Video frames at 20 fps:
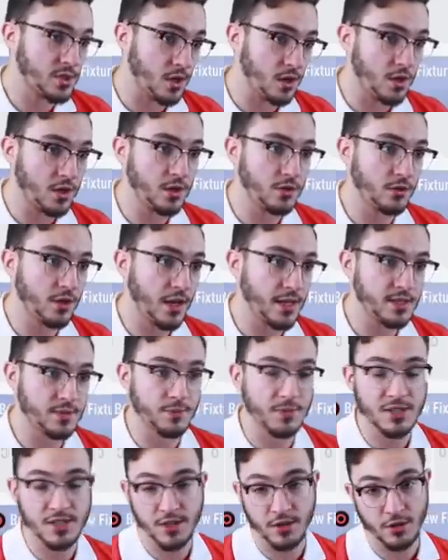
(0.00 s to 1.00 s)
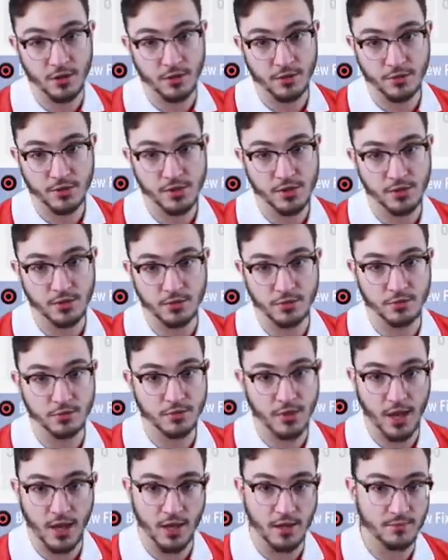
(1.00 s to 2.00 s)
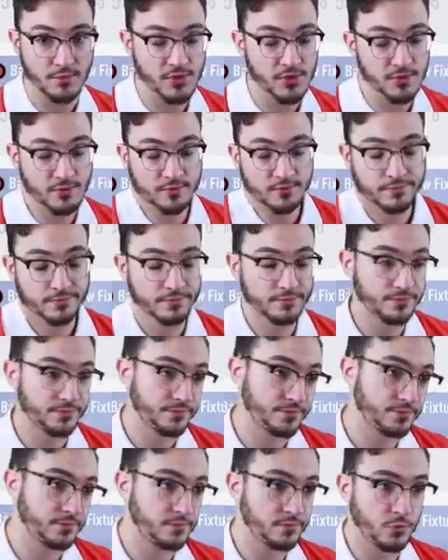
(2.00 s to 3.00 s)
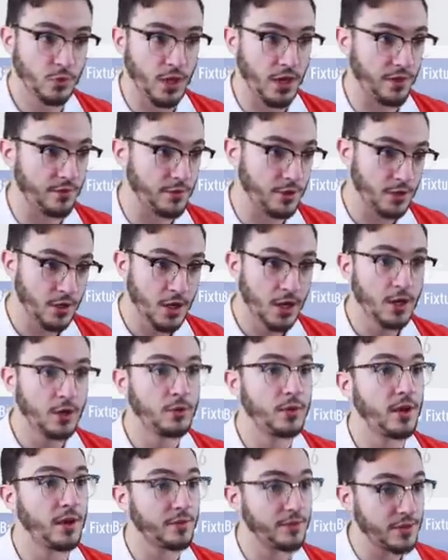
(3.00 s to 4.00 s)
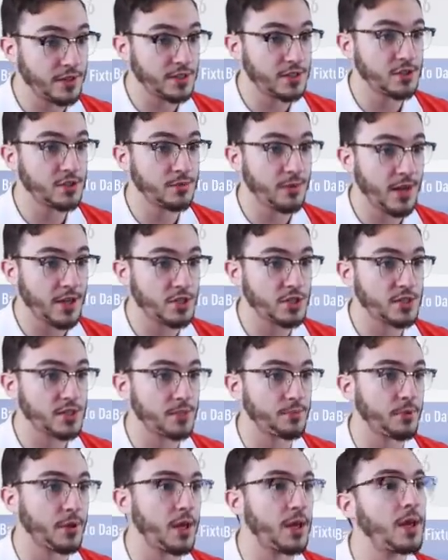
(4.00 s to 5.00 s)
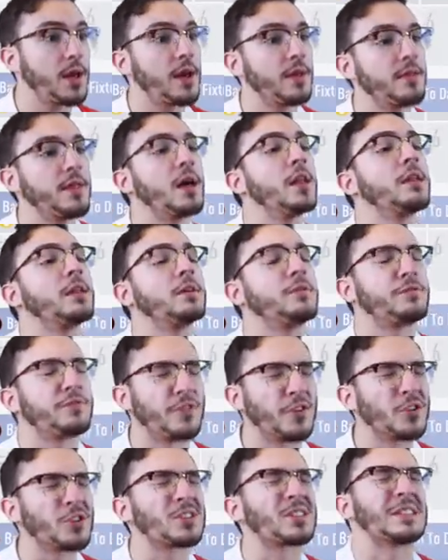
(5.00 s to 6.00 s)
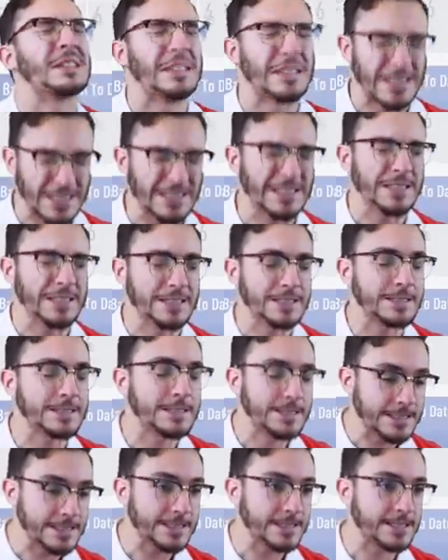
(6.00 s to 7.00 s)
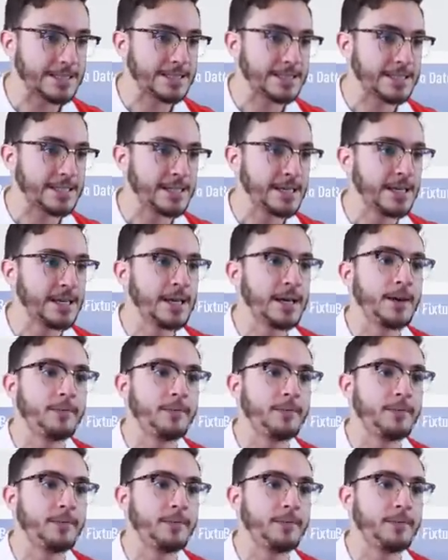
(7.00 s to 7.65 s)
sorry you guys missed out on those two games. Whatever. We have these two matches to play and then the first leg against